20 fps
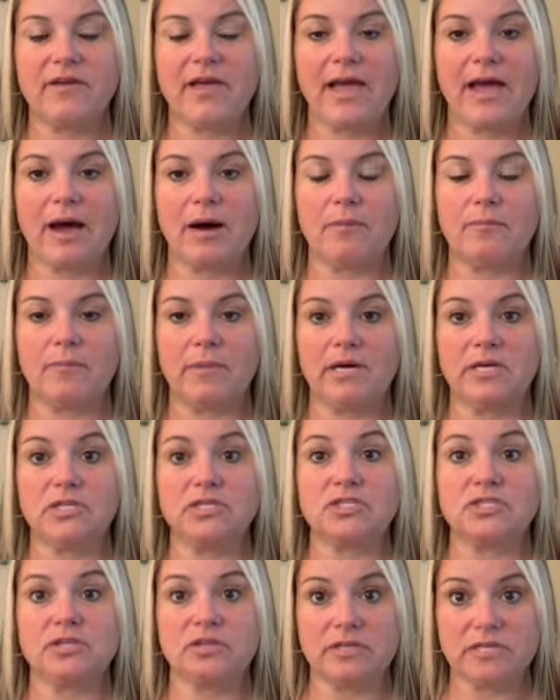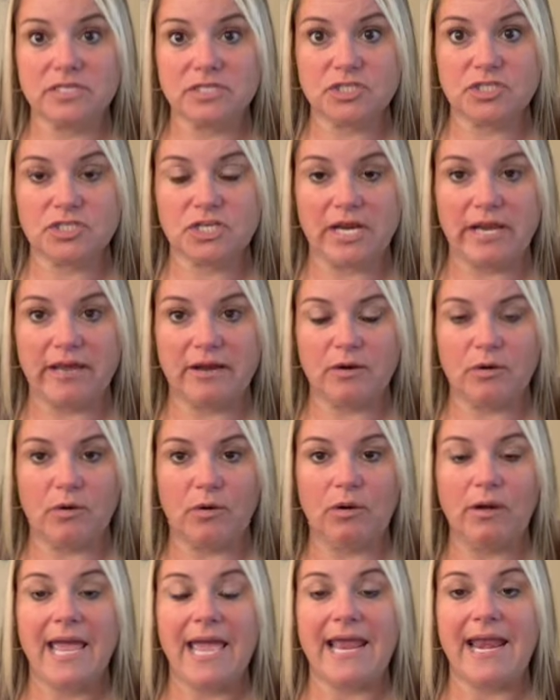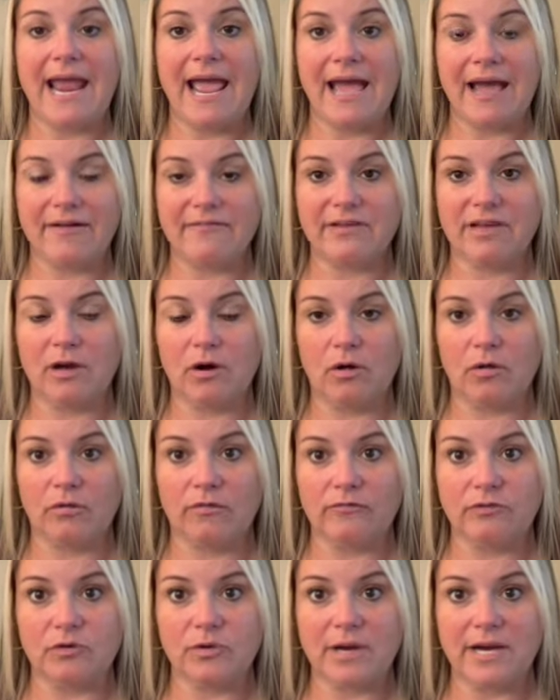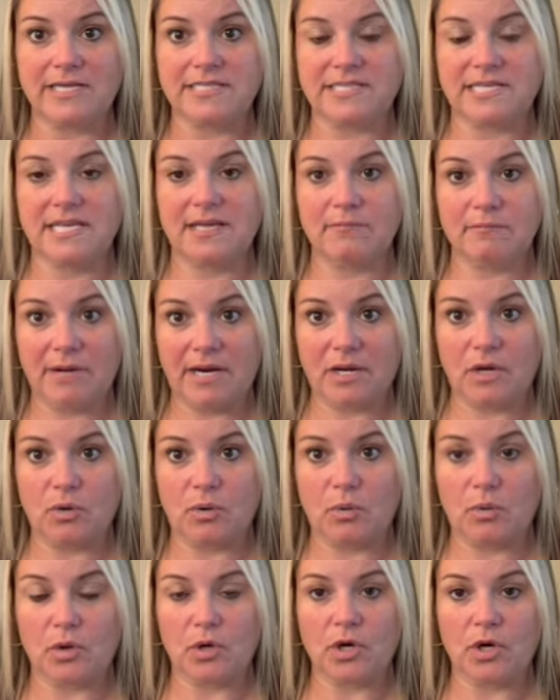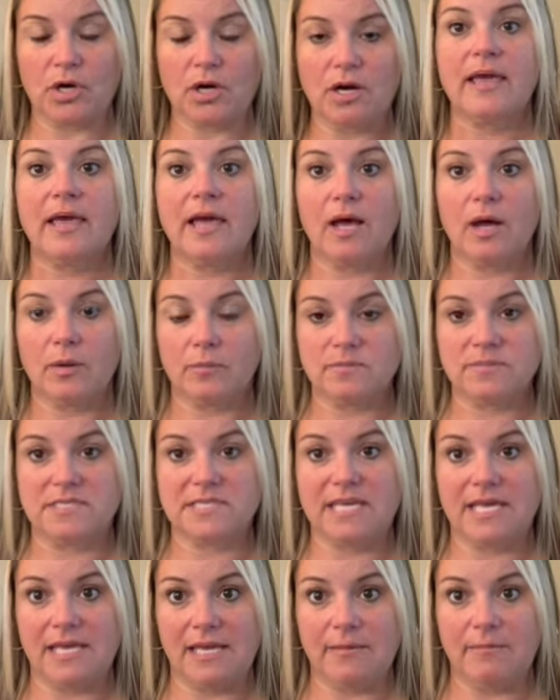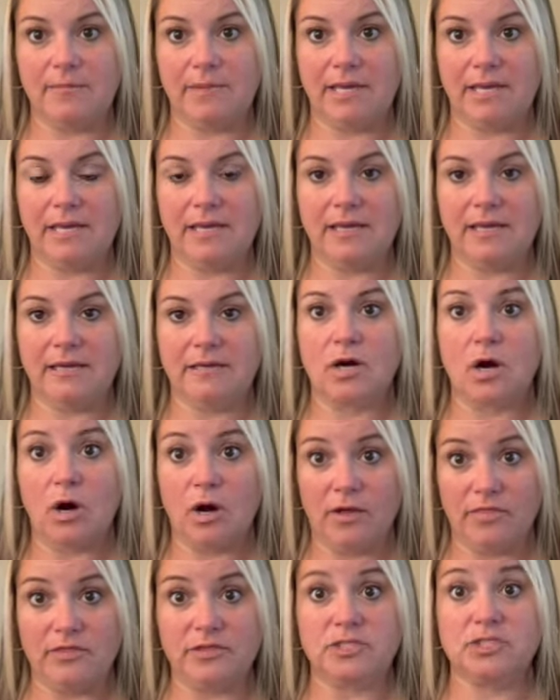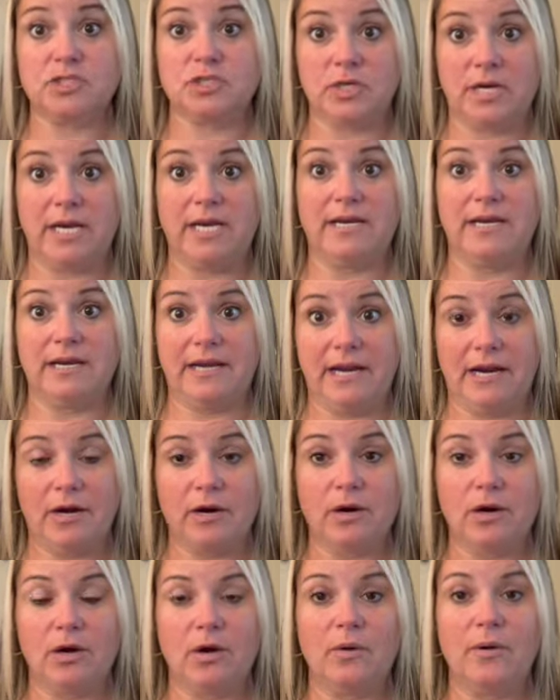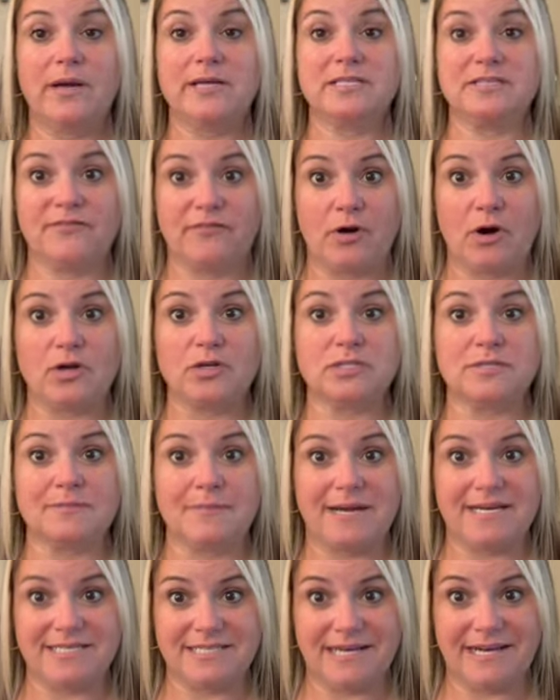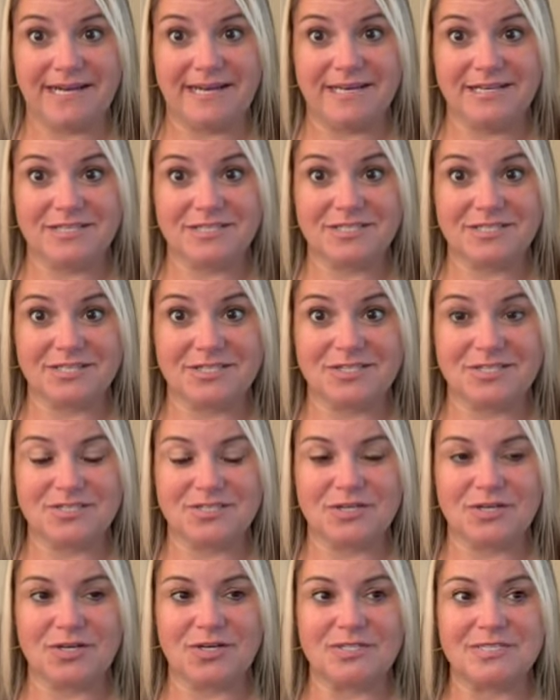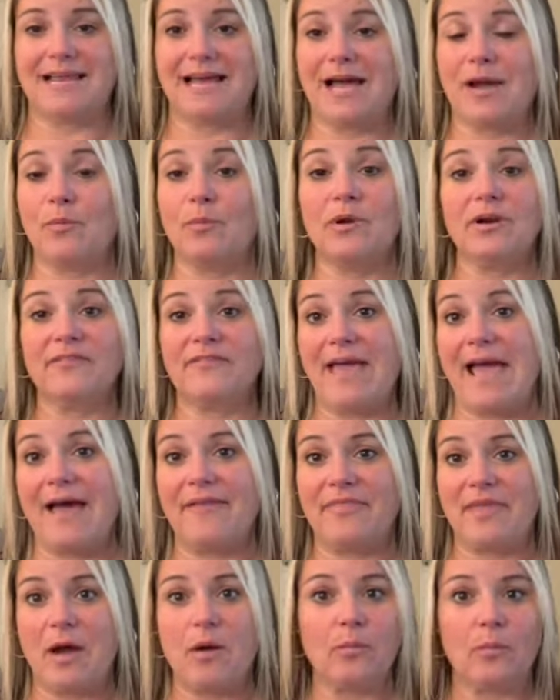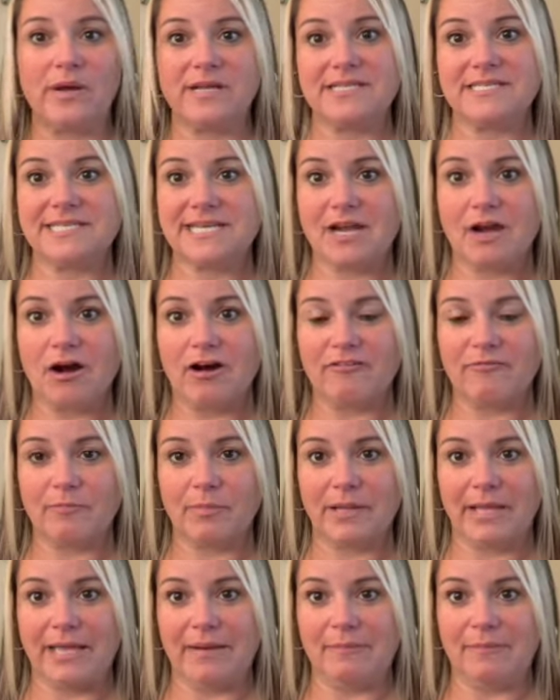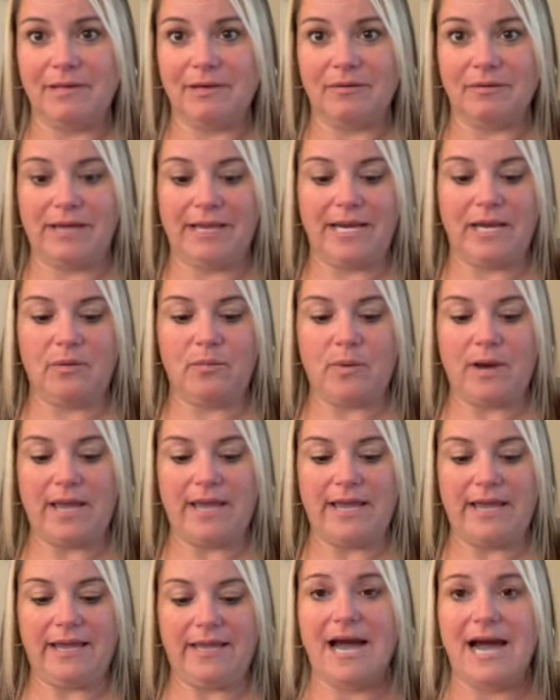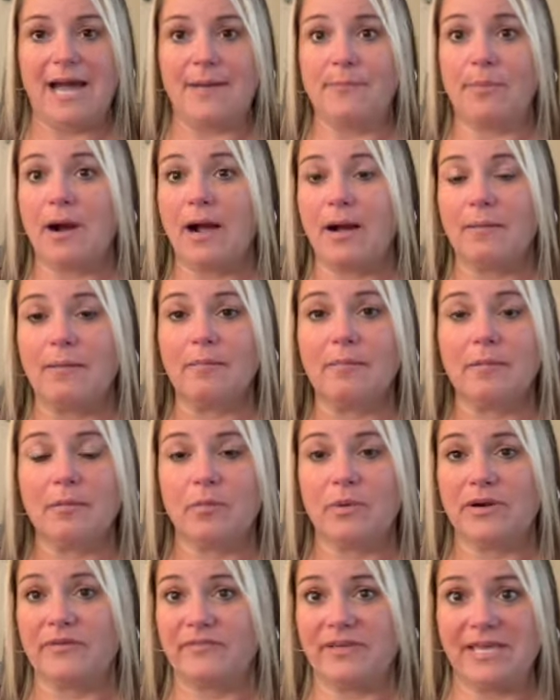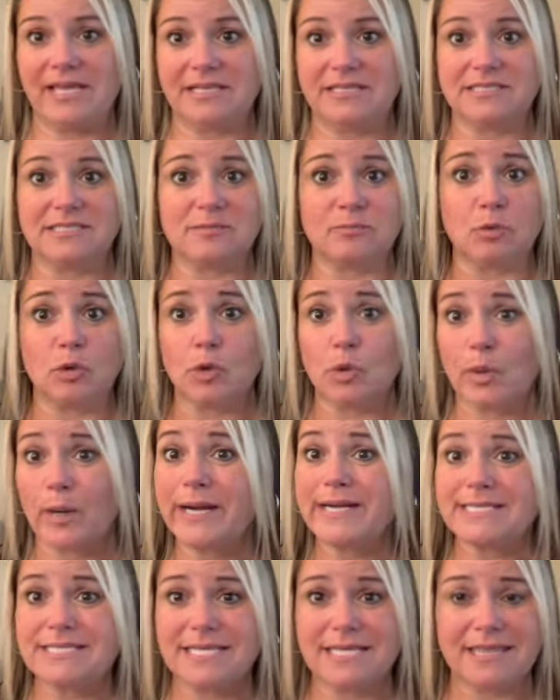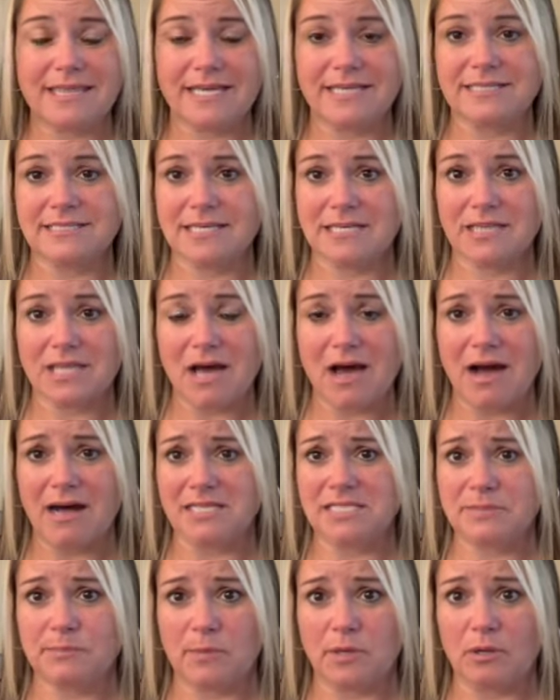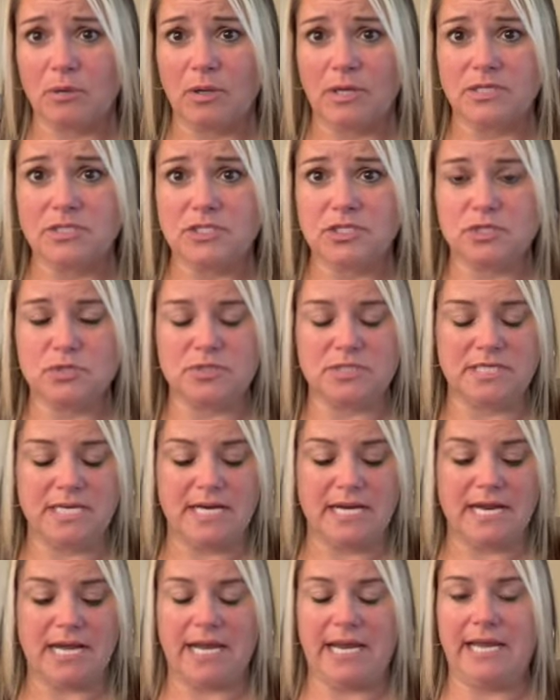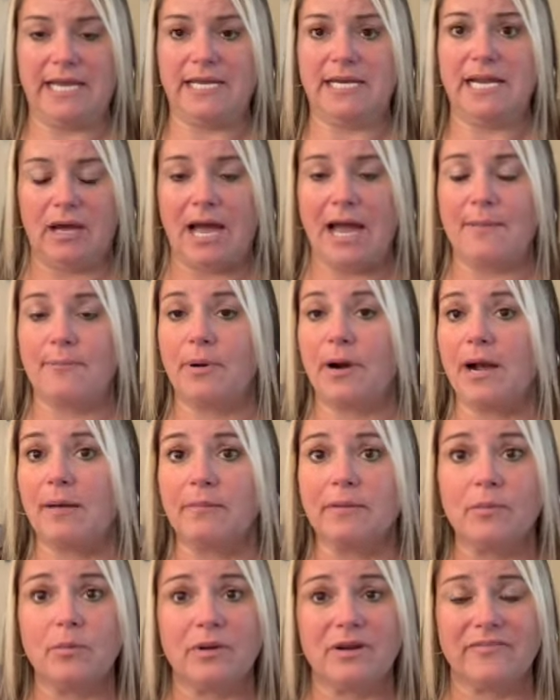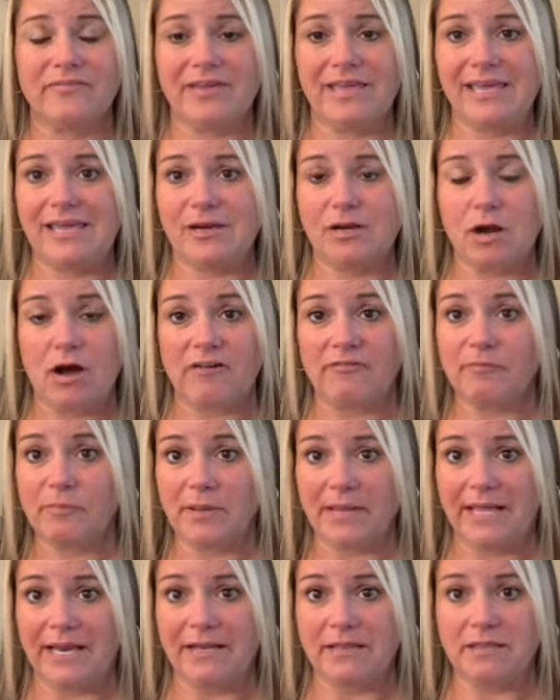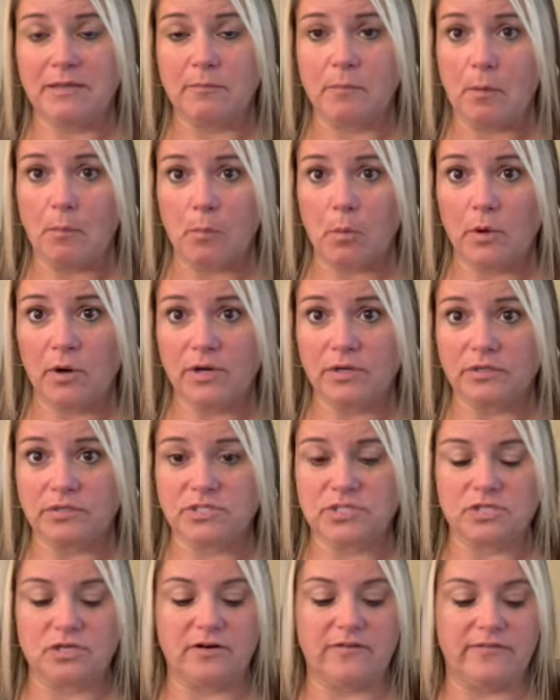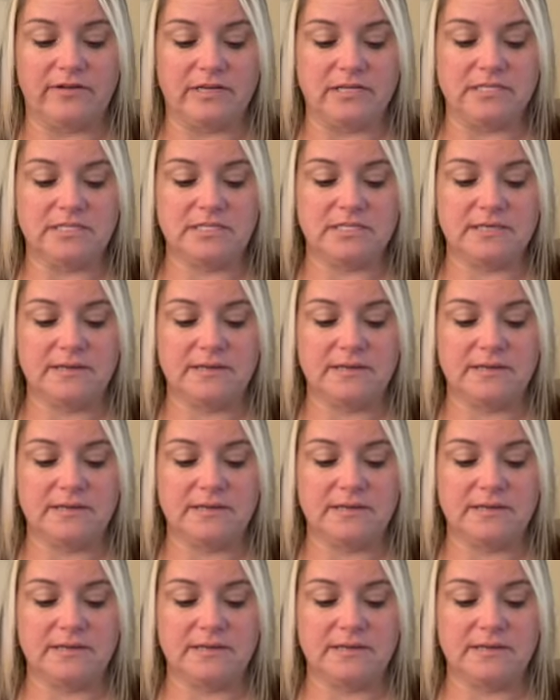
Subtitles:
how much this channel and having all of you guys in my corner helps keep me on the straight and narrow as far as my diet is concerned. I would have had that Wednesday off plan meal anyway. I probably would have eaten some crazy things at the hospital on Tuesday night. I probably would have eaten off plan at the memorial service.